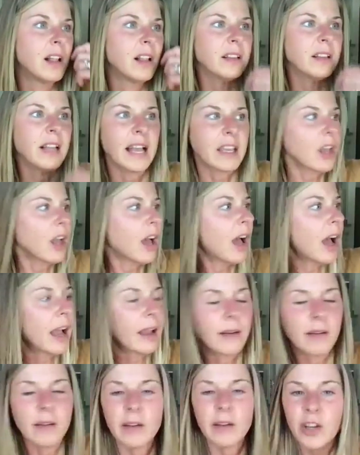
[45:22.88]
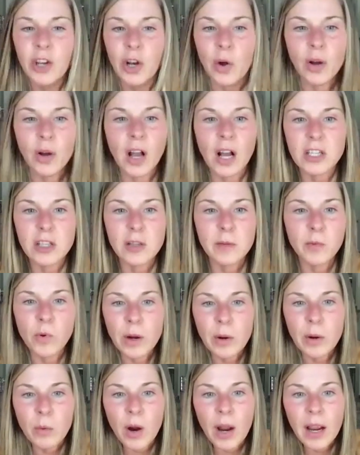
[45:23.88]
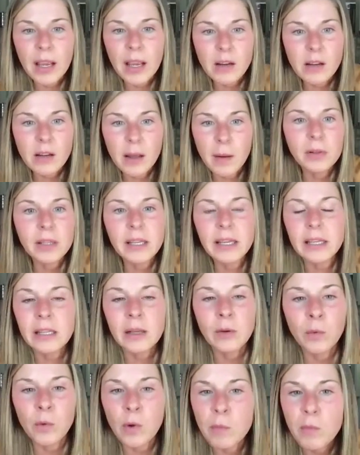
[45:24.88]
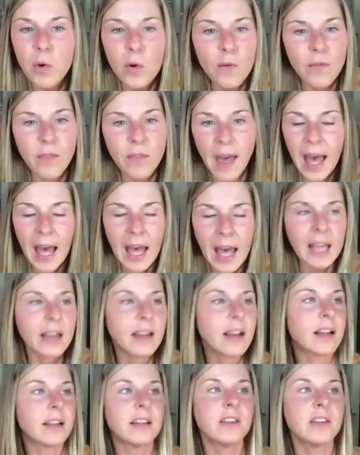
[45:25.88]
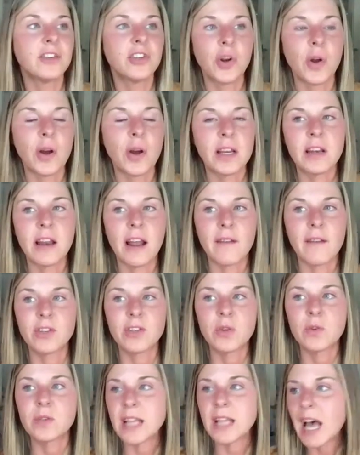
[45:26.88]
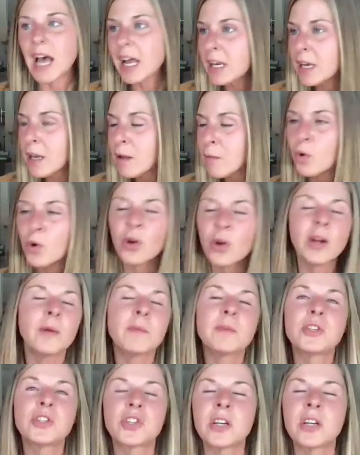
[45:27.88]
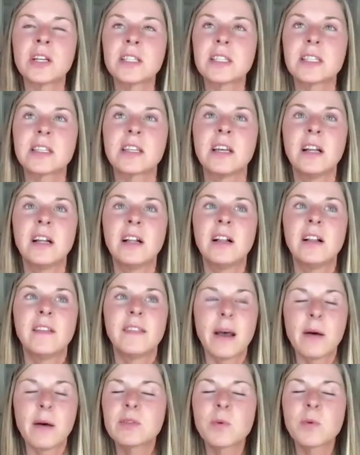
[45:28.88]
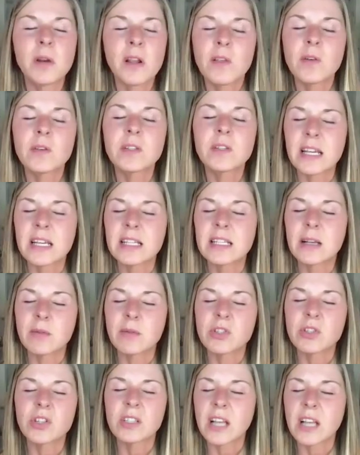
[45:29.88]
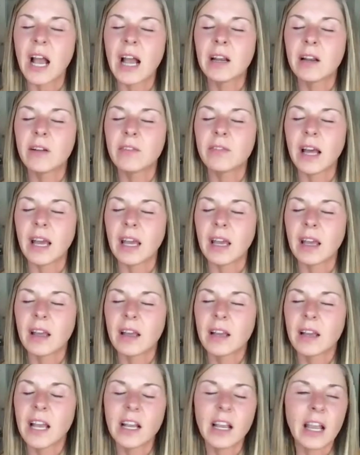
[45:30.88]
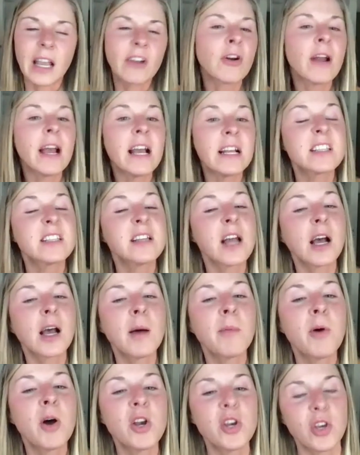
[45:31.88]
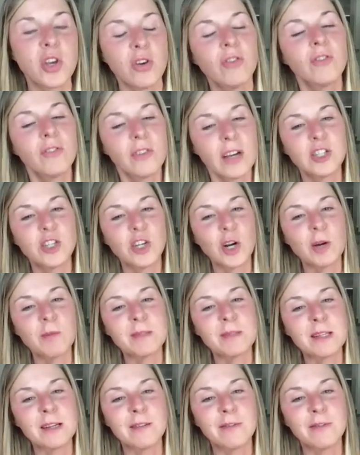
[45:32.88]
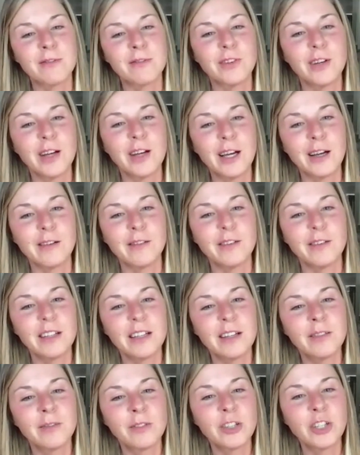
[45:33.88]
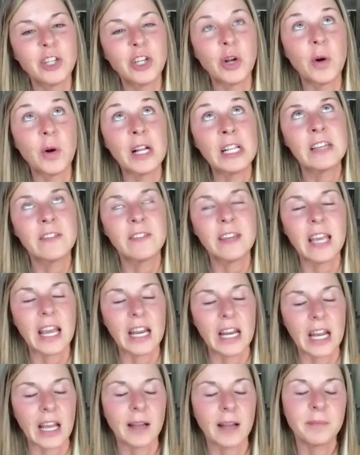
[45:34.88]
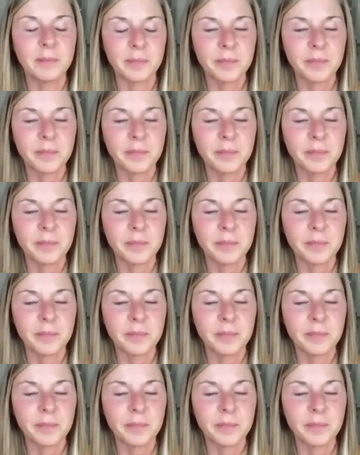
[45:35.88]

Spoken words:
Like I got to the point where I could completely remove that. I didn't have to use that anymore. It was just, that was one of those things that was just kind of like, it snuck up on you in terms of, alleviating.